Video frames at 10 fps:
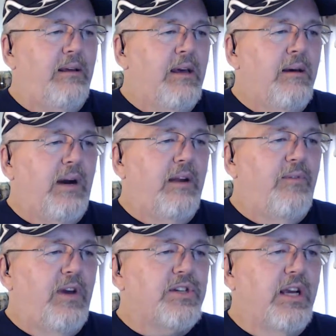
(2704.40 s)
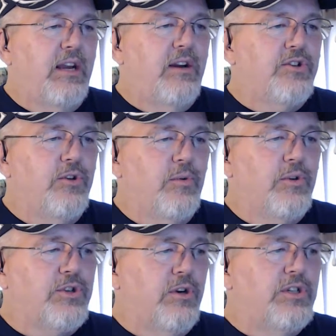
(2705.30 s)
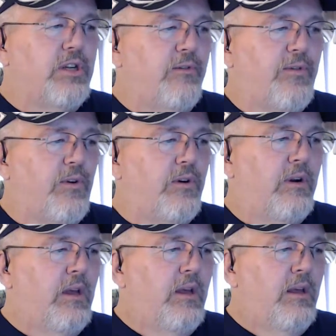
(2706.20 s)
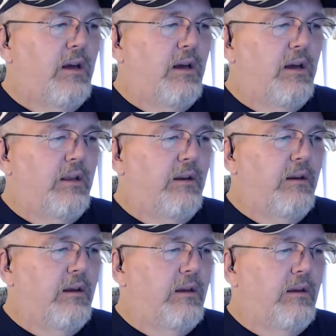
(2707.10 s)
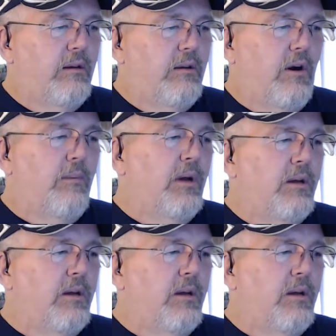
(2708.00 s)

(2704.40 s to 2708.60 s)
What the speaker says: by investigators who were searching for Nabra.